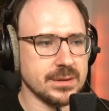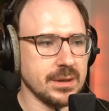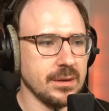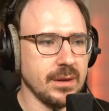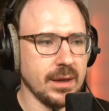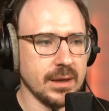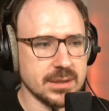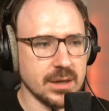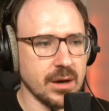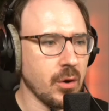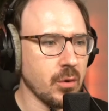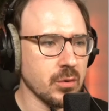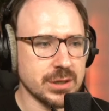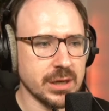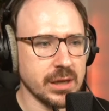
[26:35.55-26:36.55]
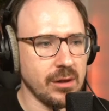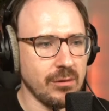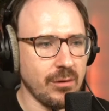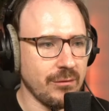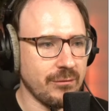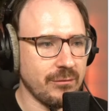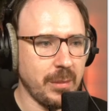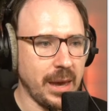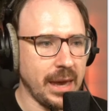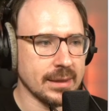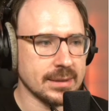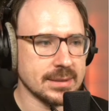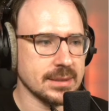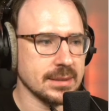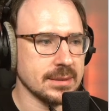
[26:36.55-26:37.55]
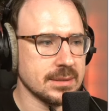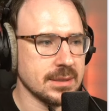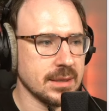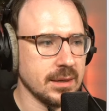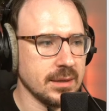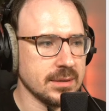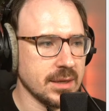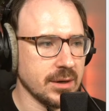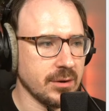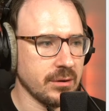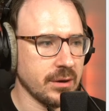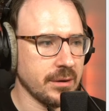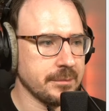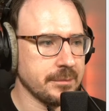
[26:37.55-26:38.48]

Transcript: then there's a hotel with beds, etc.